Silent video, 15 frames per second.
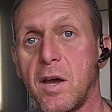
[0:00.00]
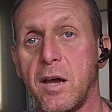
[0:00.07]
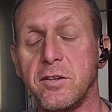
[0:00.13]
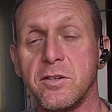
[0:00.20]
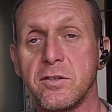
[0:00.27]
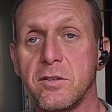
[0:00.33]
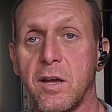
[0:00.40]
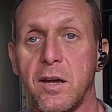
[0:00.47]
I
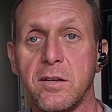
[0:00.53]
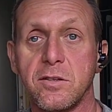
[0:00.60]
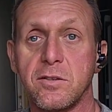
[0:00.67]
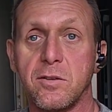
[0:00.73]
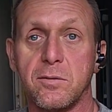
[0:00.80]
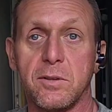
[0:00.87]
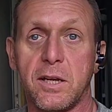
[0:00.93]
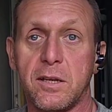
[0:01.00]
just
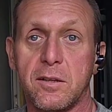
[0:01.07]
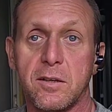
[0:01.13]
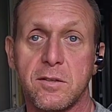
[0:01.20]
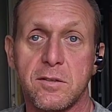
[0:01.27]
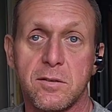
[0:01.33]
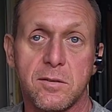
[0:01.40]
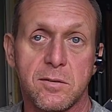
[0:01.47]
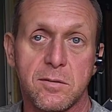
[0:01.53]
don't like
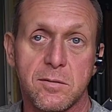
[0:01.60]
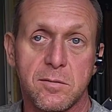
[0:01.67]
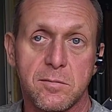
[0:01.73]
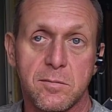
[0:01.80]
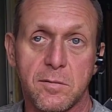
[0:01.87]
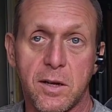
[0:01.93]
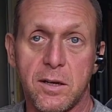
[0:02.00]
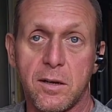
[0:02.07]
this,
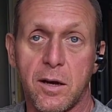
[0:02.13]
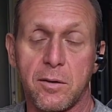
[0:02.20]
right?